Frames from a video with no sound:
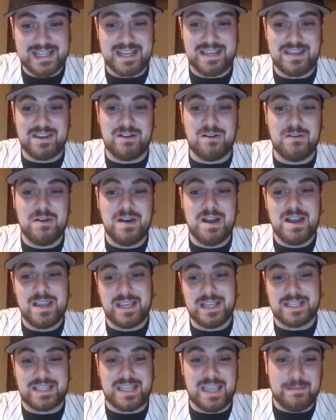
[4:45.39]
Then
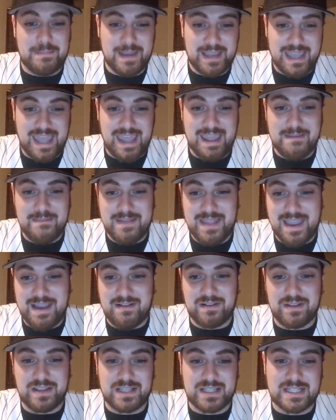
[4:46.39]
you skip a game
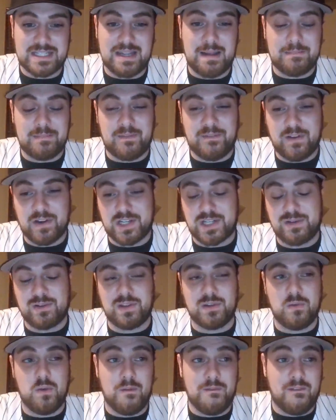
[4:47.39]
there on the September 1st, you
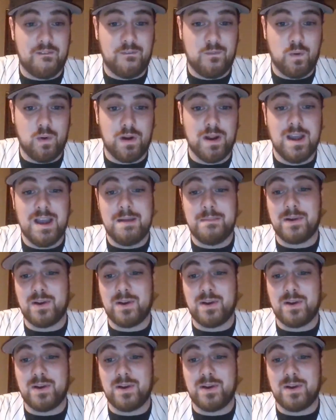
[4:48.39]
only 1 for 4.